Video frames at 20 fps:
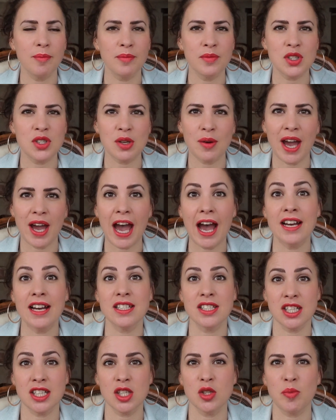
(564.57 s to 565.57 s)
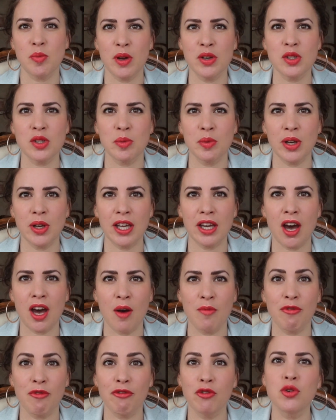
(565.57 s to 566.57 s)
So I had disposable
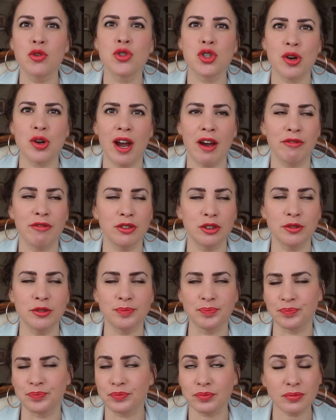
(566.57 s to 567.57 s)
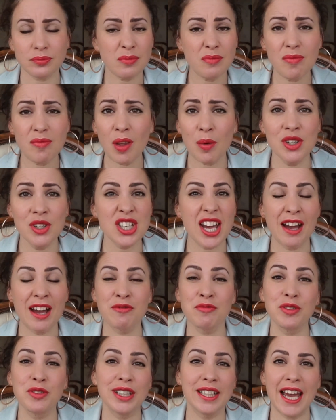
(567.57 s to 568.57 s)
income for travel, which I
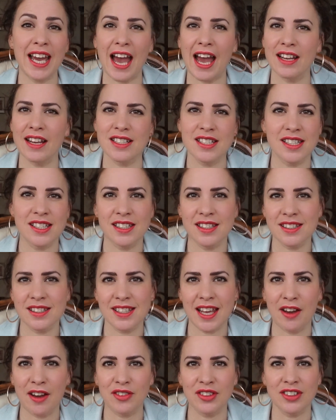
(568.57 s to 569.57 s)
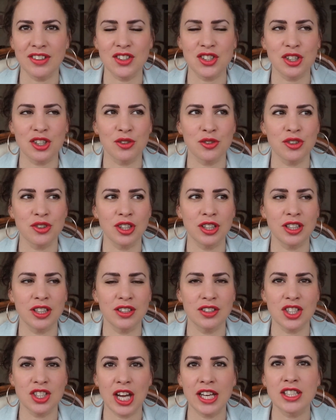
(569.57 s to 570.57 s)
haven't really had since having the children
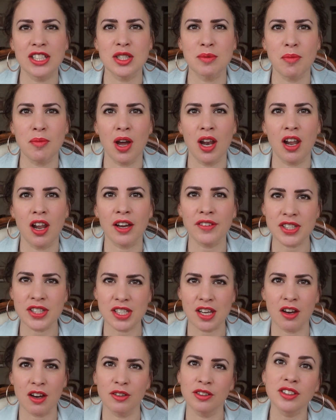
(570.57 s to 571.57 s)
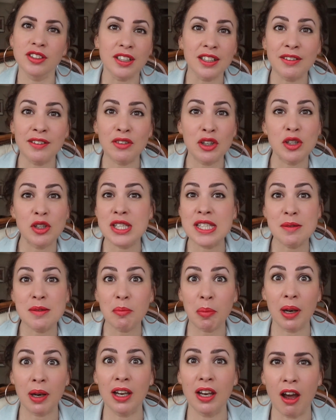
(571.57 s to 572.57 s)
and changing my lifestyle and living a
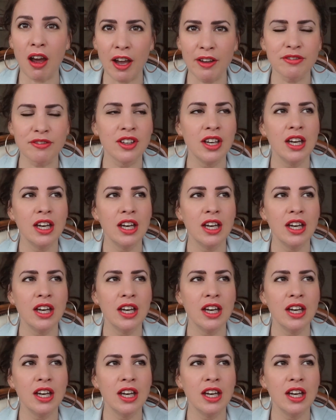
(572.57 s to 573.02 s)
simpler life.